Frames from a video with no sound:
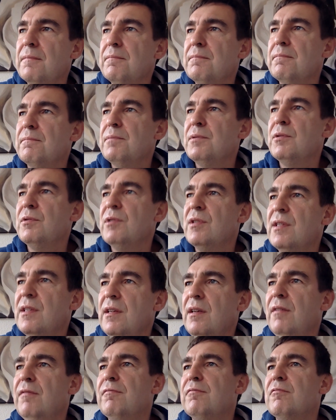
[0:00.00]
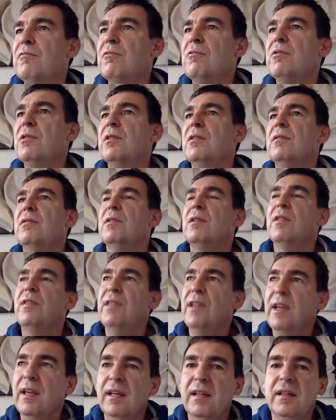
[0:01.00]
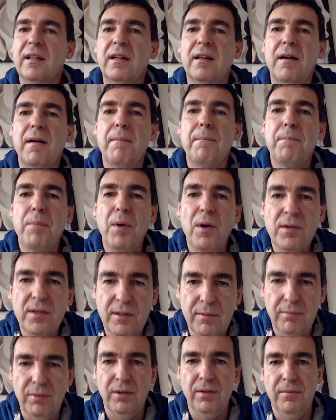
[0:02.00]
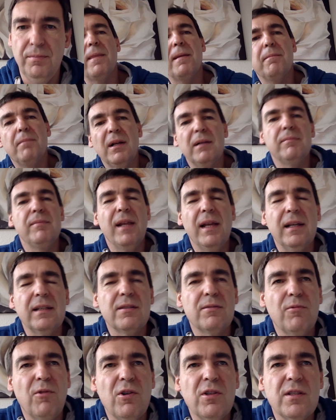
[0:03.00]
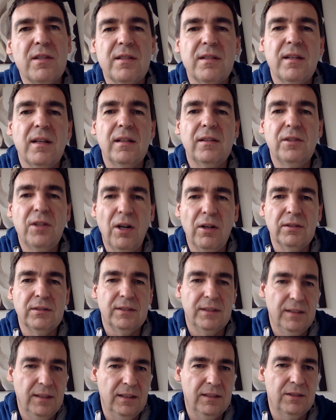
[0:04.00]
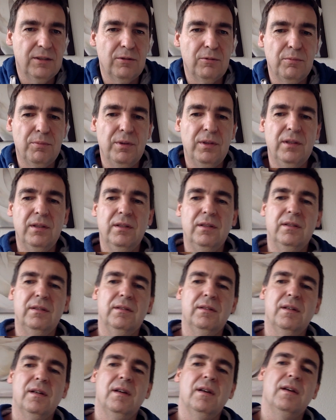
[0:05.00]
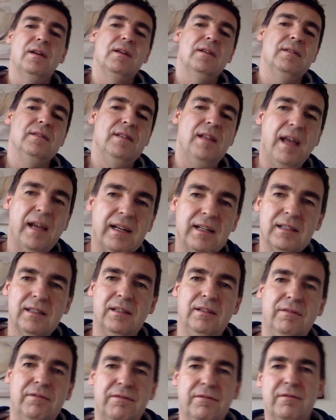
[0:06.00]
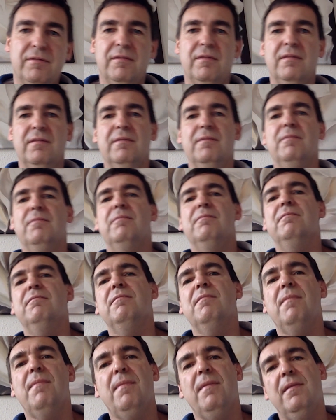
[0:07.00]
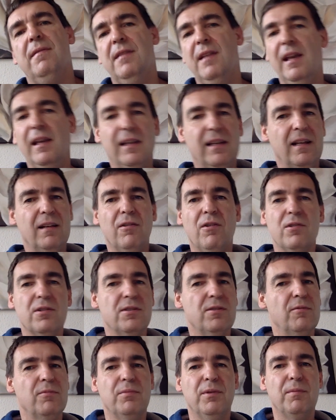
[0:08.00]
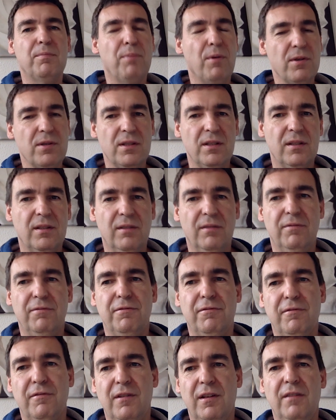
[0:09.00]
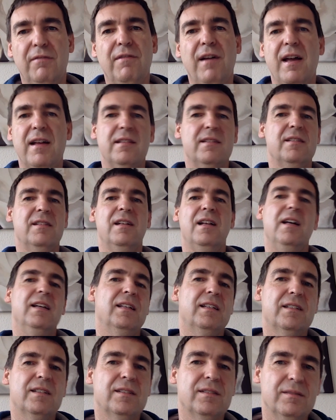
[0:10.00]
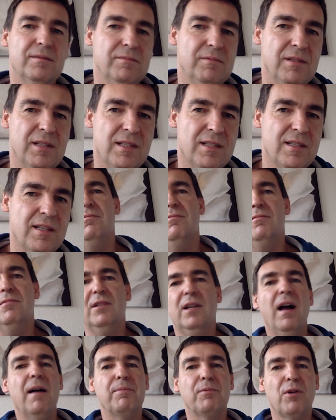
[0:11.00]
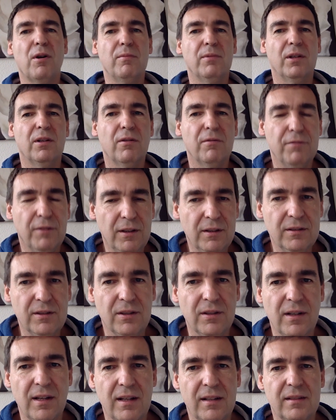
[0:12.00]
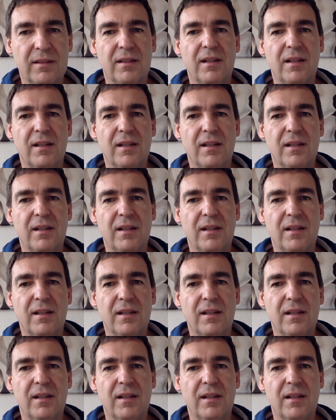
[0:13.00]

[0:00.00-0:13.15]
perceive, would think possible. But black swans don't need to be negative. They can also be positive events, like let's say the upcoming of internet,